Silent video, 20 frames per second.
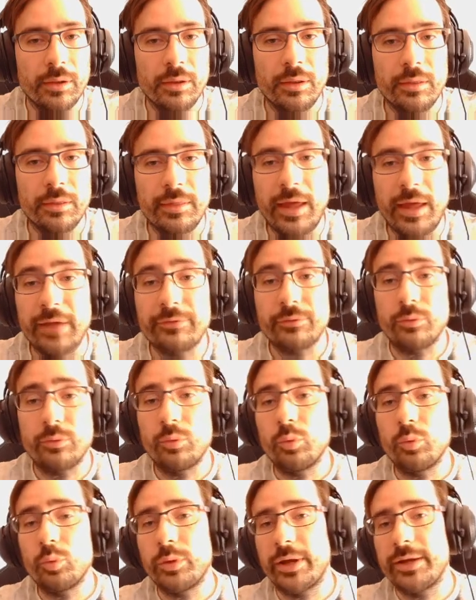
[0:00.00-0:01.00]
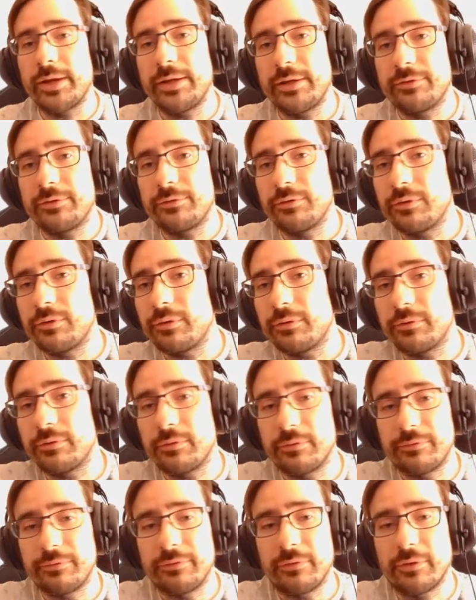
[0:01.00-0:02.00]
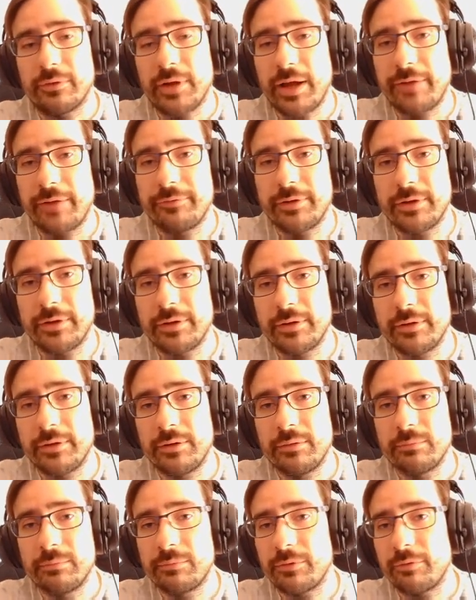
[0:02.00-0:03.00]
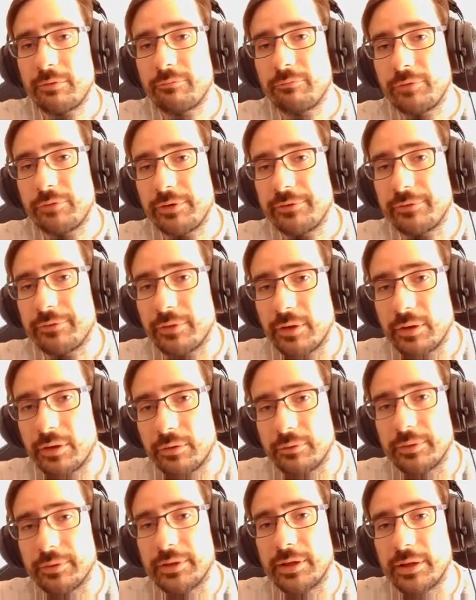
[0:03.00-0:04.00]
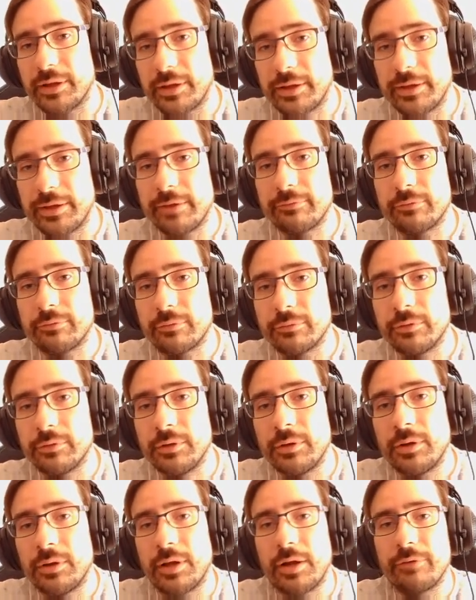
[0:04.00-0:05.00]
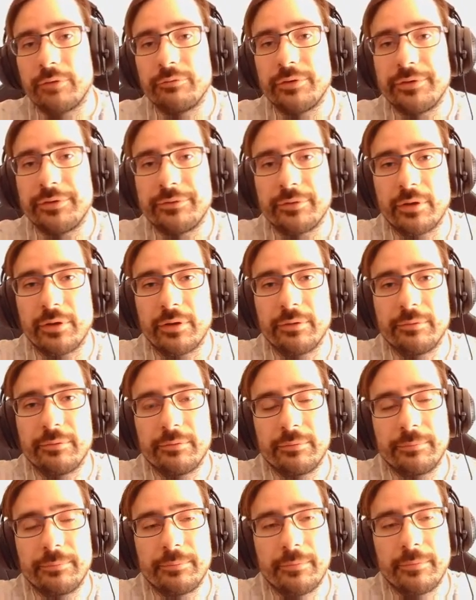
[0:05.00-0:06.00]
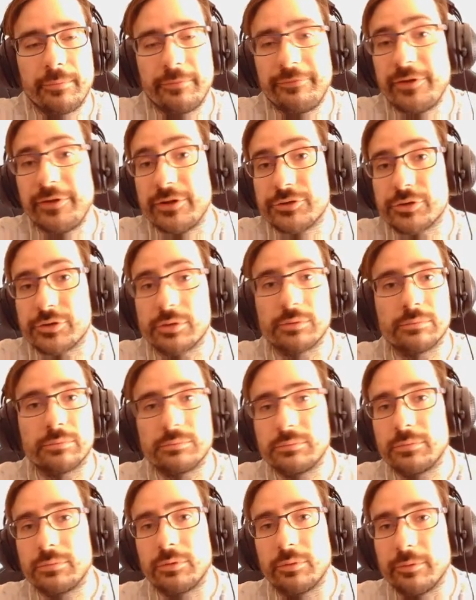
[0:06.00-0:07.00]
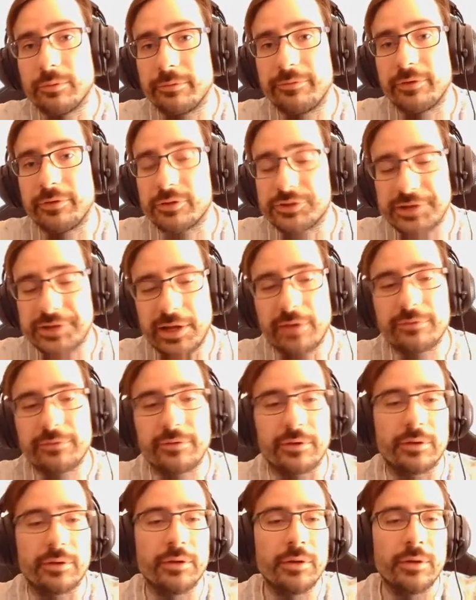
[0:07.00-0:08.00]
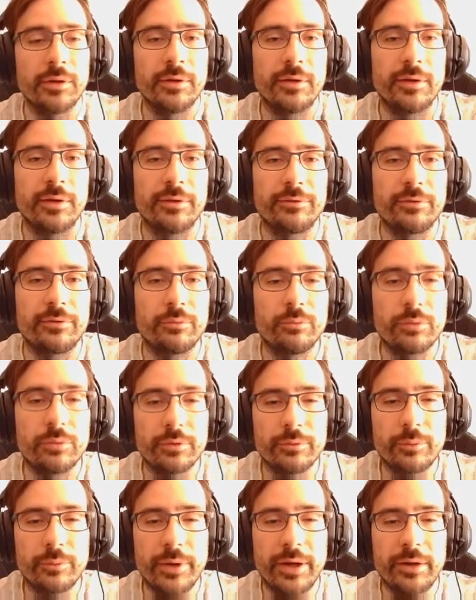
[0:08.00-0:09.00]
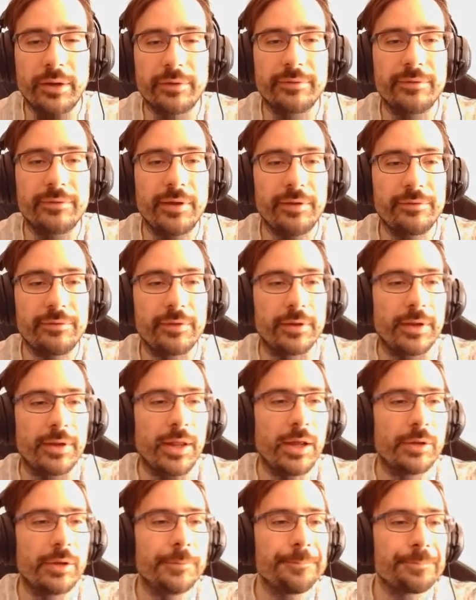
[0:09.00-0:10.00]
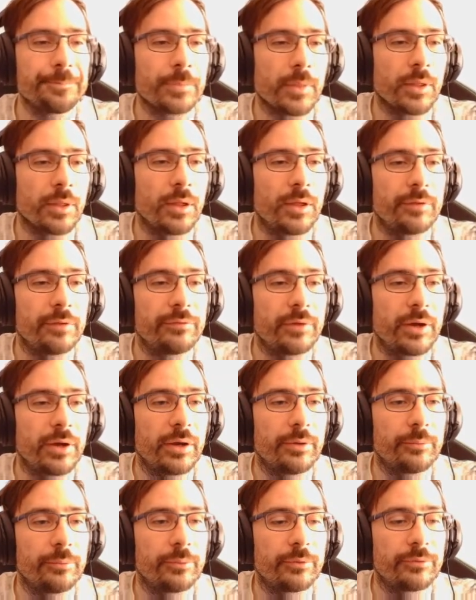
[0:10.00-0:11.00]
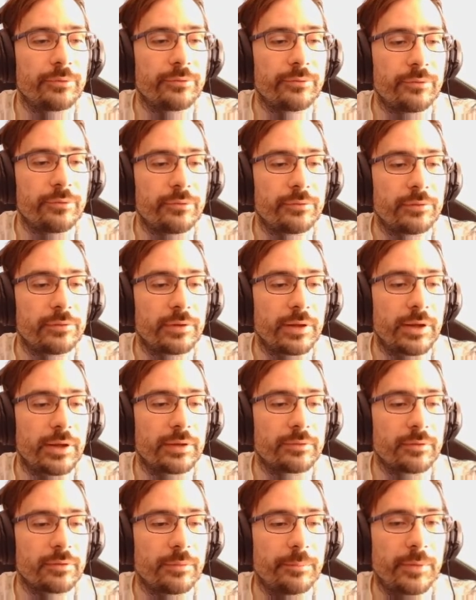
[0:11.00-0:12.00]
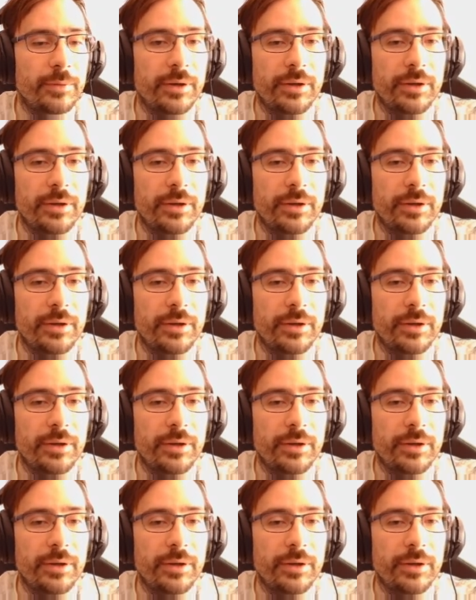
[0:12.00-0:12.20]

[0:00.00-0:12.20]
that's all I need to do for having some restart or a level restart feature or functionality. So the way I can test that now, if I was to select my